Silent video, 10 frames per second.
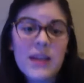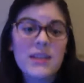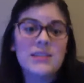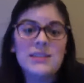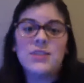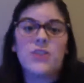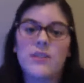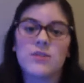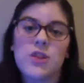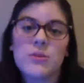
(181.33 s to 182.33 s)
considering
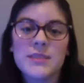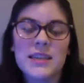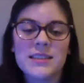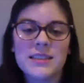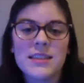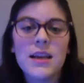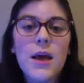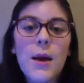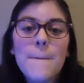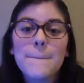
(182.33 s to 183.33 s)
the circumstances.
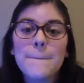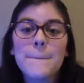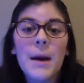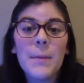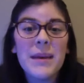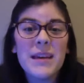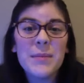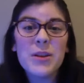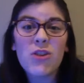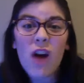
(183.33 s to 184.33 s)
But
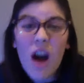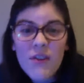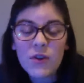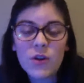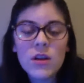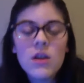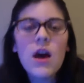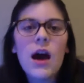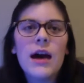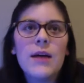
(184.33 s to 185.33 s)
people are awful.
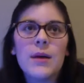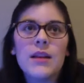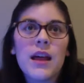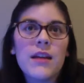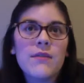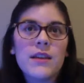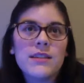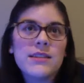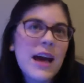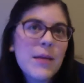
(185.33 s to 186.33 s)
A lot of
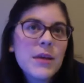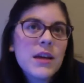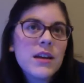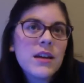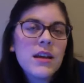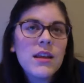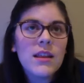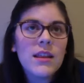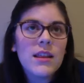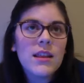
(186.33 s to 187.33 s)
things happen,
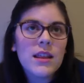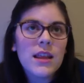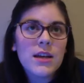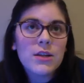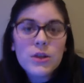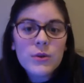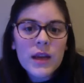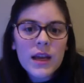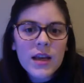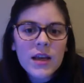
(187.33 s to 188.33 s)

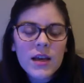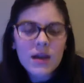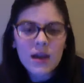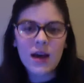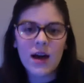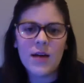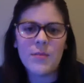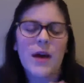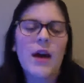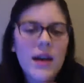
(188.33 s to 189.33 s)
including
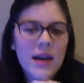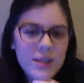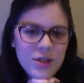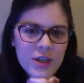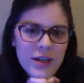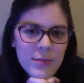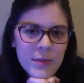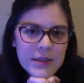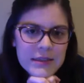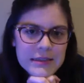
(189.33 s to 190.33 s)
Huck and
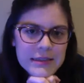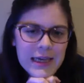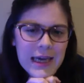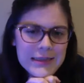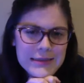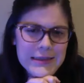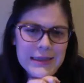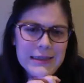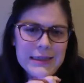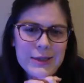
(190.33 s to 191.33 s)
Jim
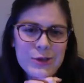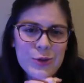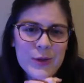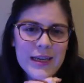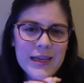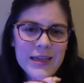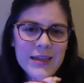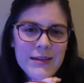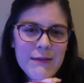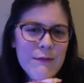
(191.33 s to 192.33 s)
accidentally joining
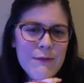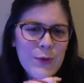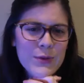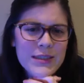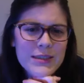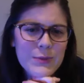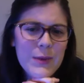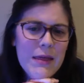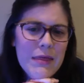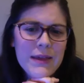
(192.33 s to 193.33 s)
forces
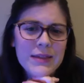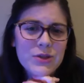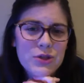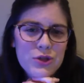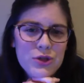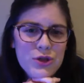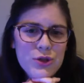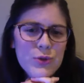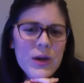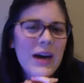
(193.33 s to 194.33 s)
with these
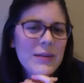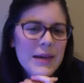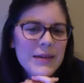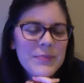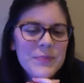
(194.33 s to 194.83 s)
two con men.